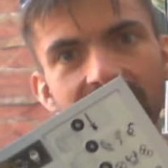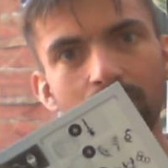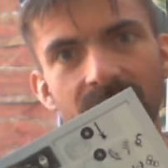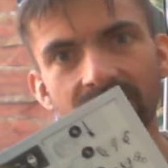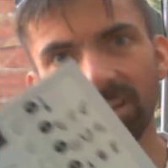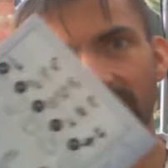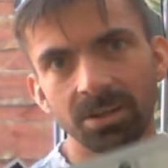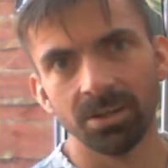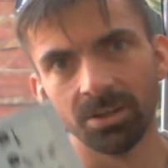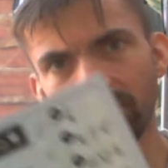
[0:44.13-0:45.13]
with the
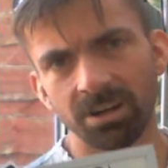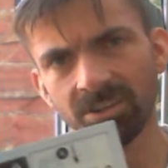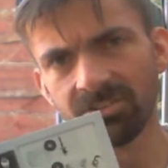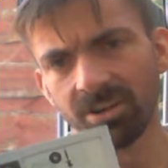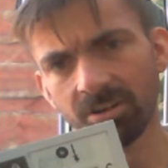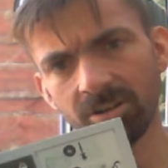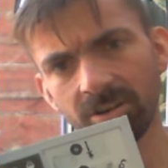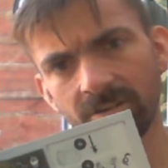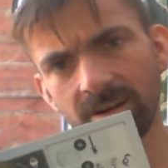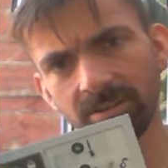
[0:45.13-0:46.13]
dragon tail
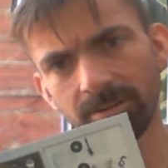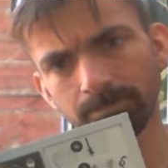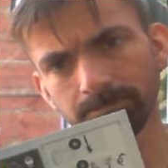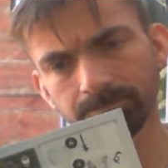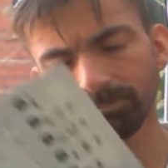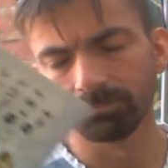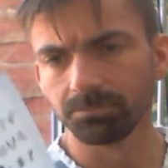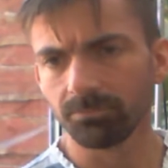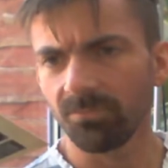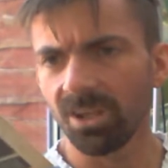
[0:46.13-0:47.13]
curling around it.
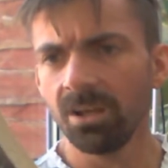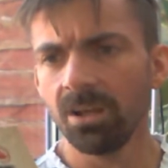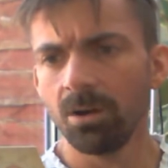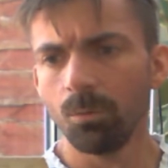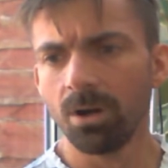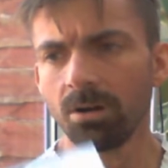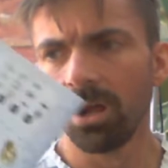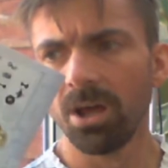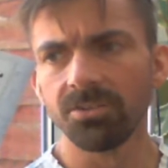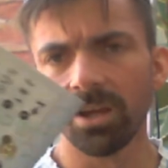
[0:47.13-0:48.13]

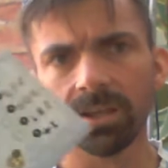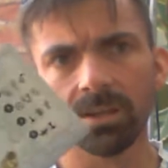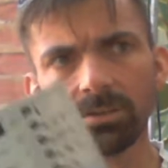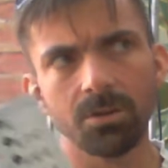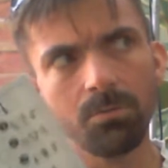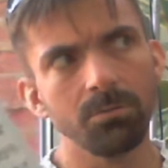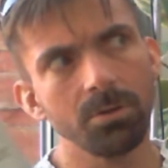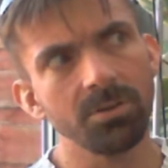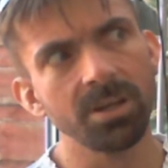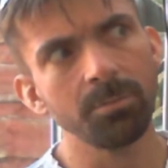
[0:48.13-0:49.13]
Whereas I don't
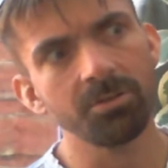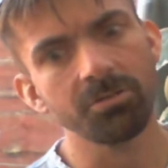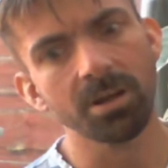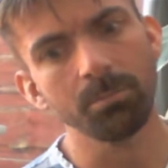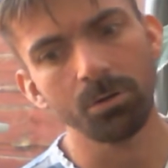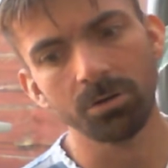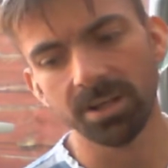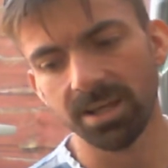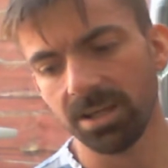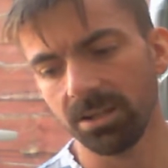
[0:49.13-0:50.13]
know the name of the
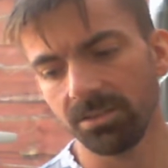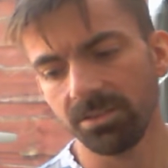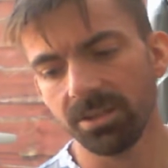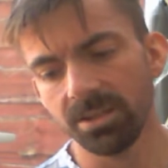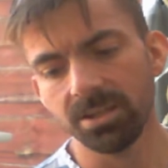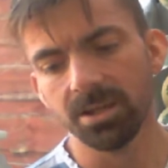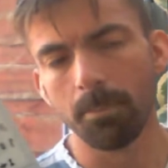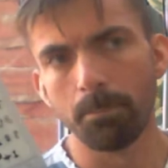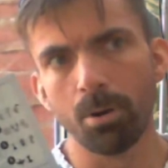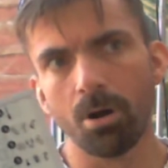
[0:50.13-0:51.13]
Dragonborn in the
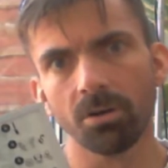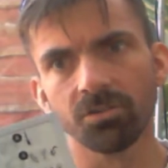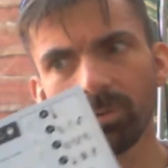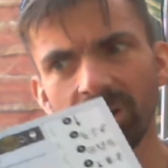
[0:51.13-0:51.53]
box, but